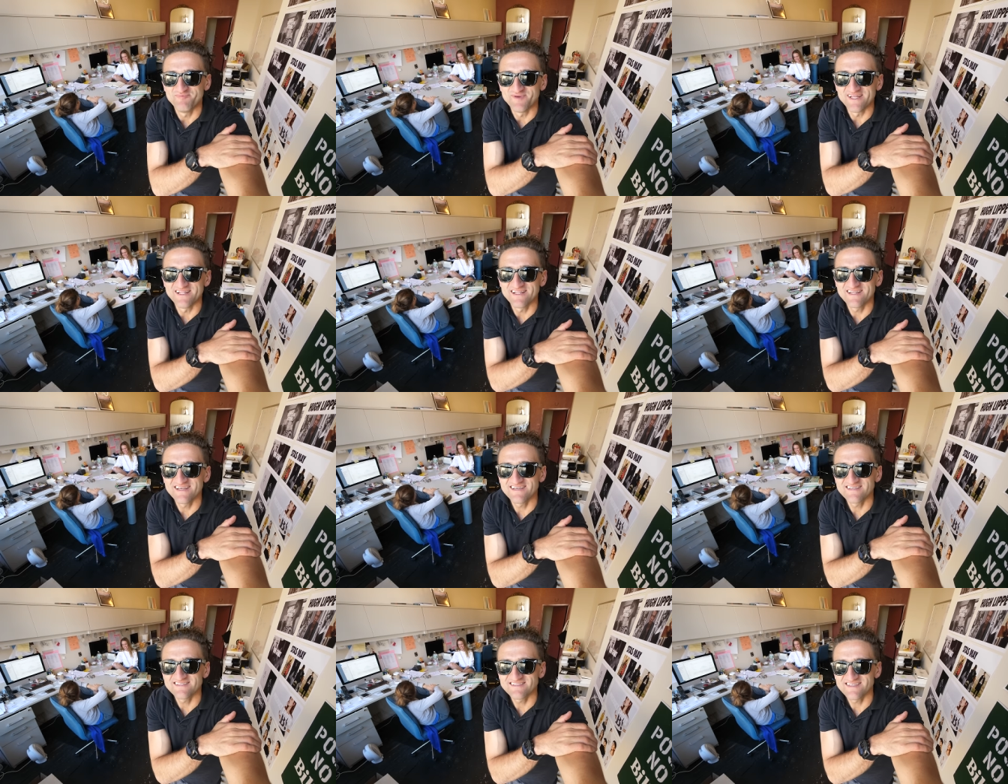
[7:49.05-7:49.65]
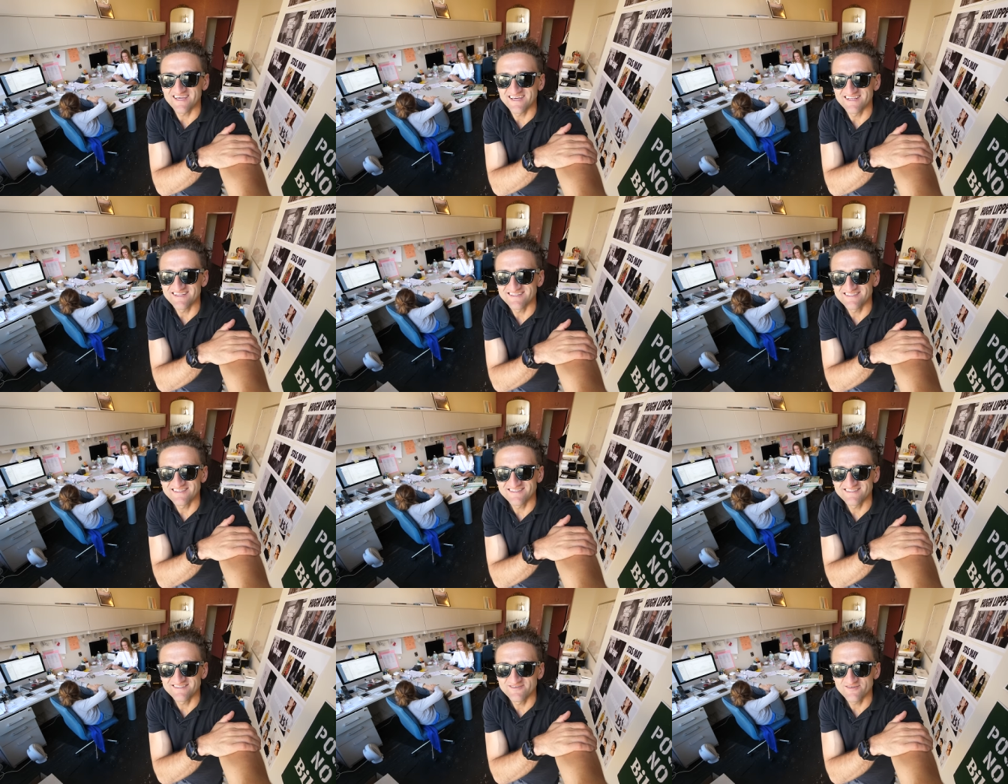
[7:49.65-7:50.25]
Billy is
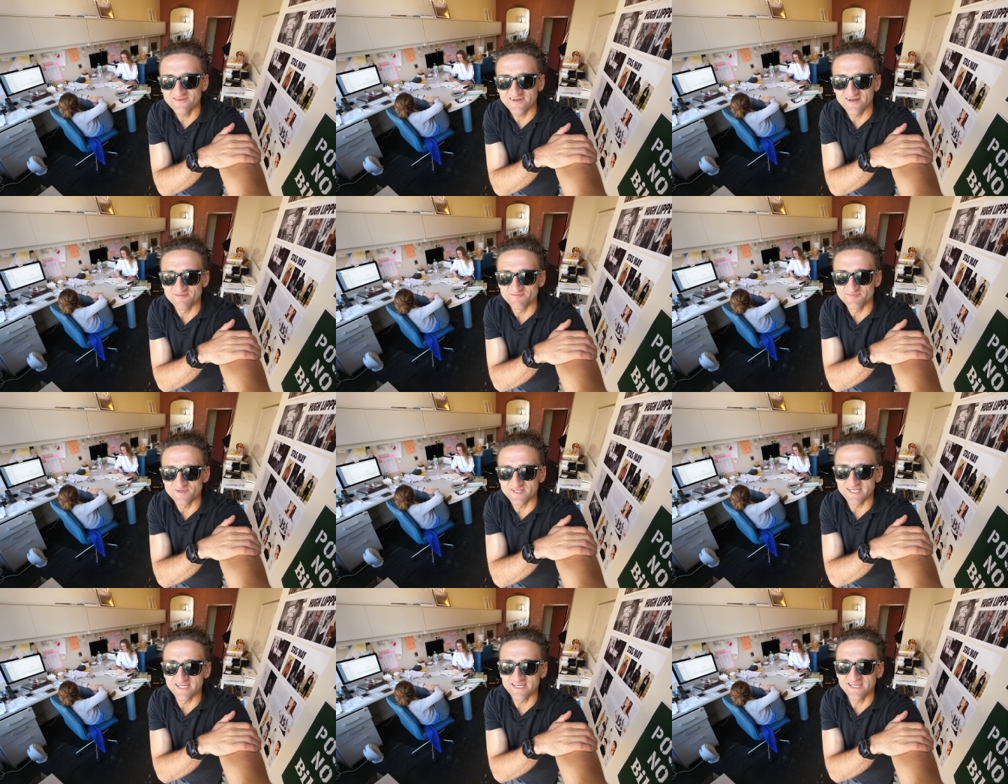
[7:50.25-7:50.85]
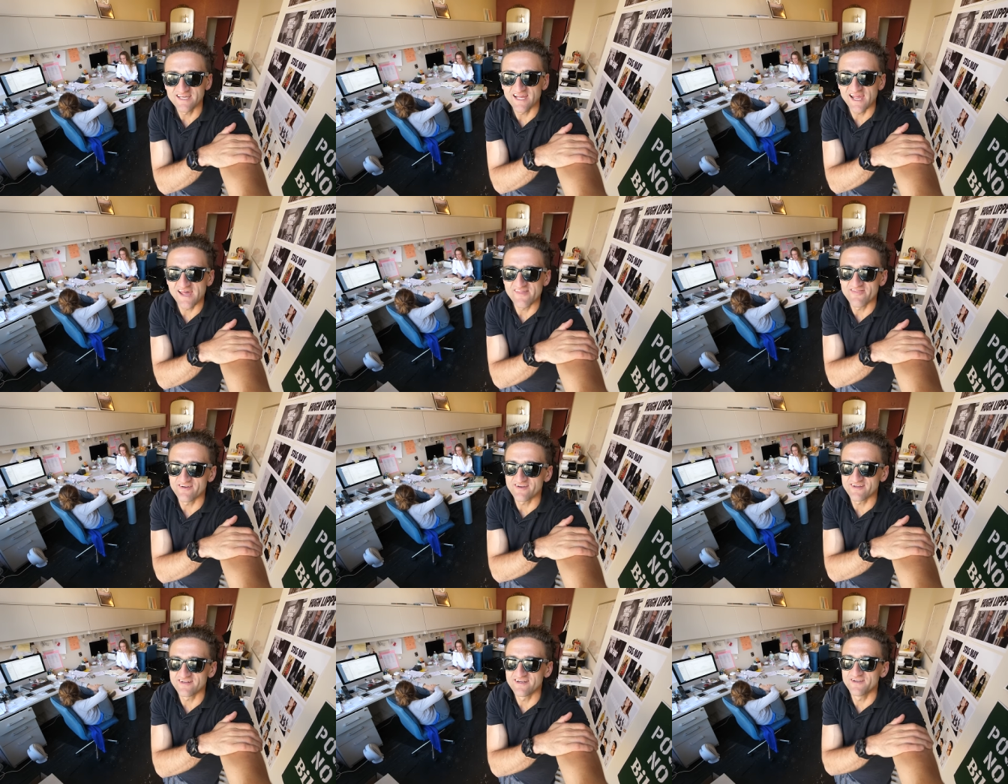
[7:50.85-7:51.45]
Candice's new company, and
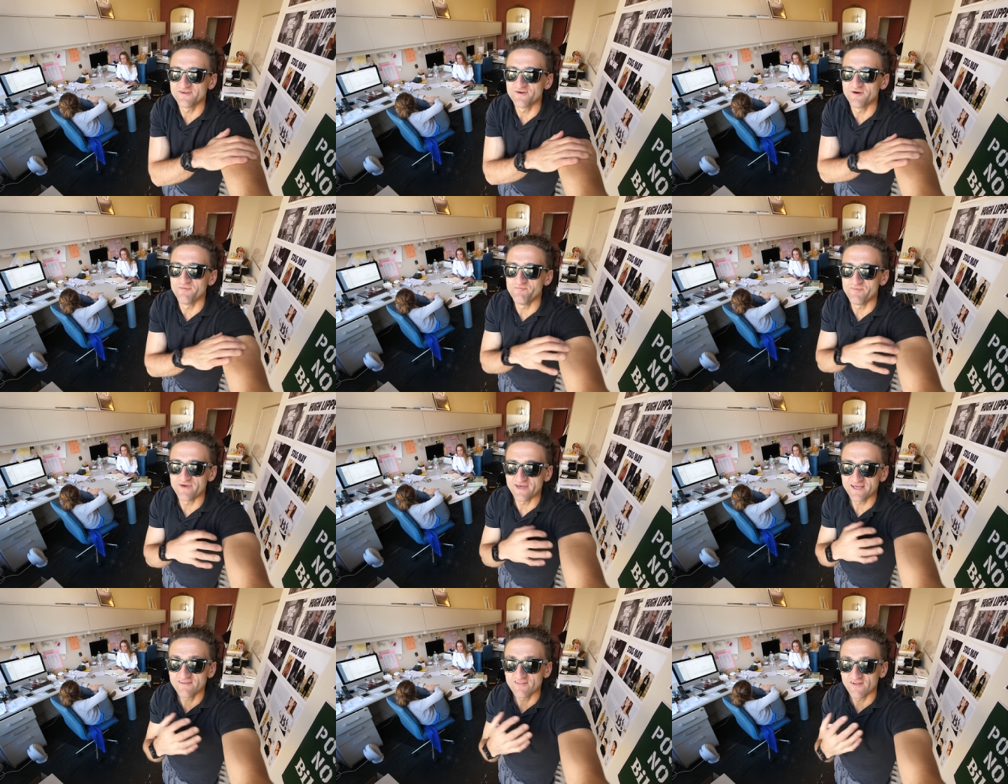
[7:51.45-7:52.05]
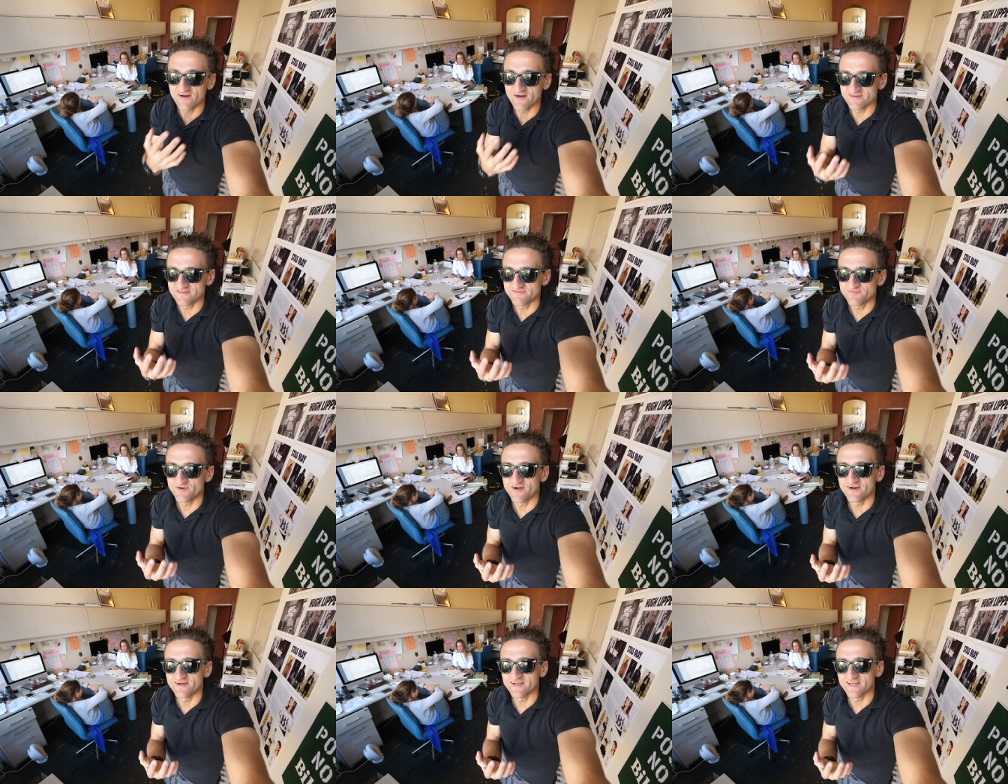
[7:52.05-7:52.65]
they're gonna do a big launch
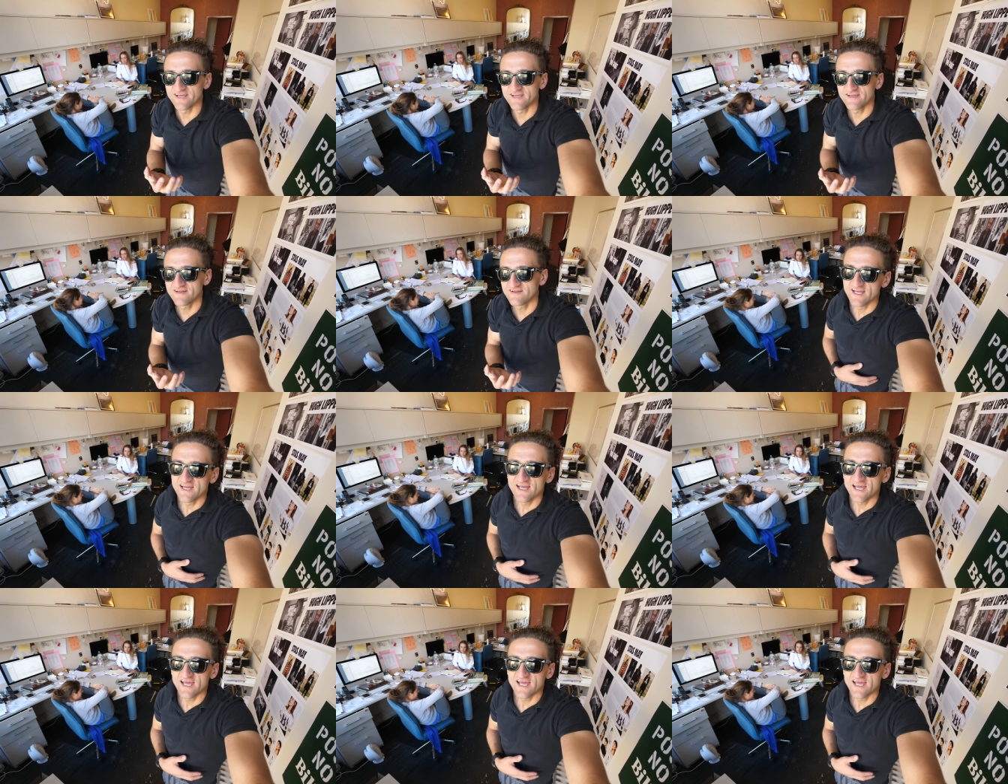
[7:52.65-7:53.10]
party.